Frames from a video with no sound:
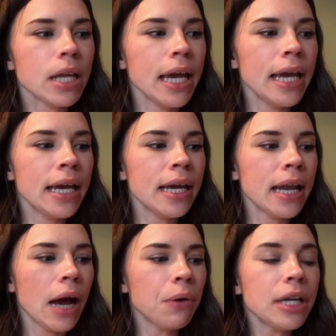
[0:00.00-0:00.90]

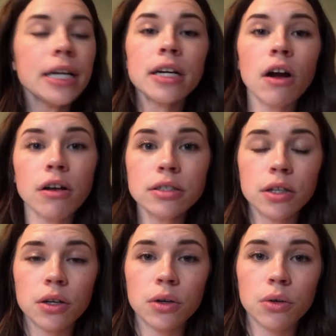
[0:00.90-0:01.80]
And I want to hear
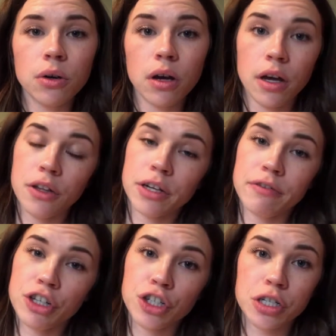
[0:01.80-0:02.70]
also other
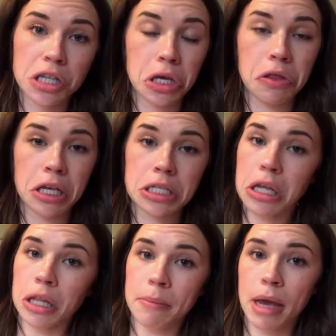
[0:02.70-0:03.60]
adventures that you think
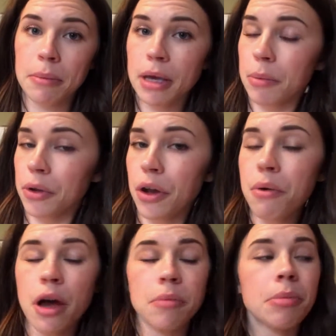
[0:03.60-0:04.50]
Sully might be able to go
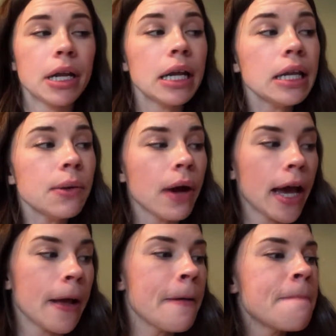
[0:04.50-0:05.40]
on. But
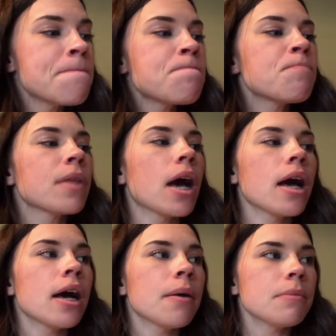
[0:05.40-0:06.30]
anyway,
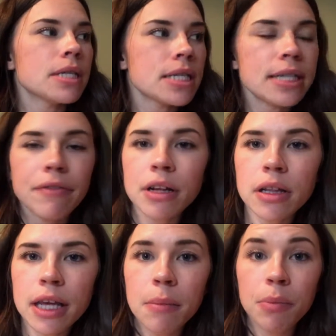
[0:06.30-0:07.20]
this is
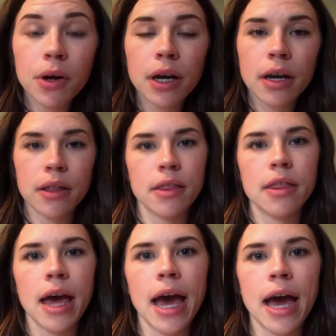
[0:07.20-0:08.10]
definitely a book
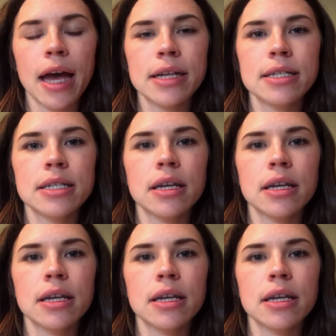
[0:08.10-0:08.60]
that